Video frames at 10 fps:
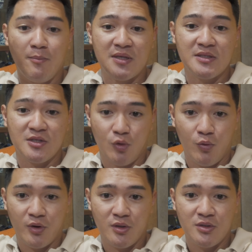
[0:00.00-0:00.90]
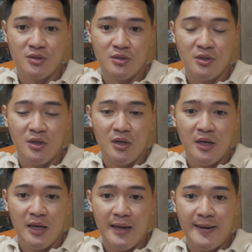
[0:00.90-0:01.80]
business owners
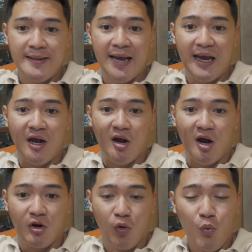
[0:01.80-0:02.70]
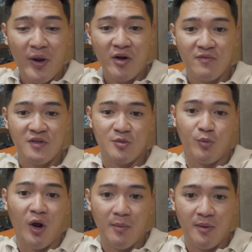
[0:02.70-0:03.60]
that are aware of this
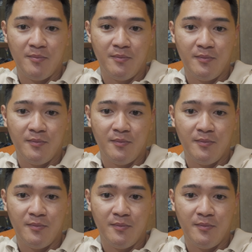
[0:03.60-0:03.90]
problem.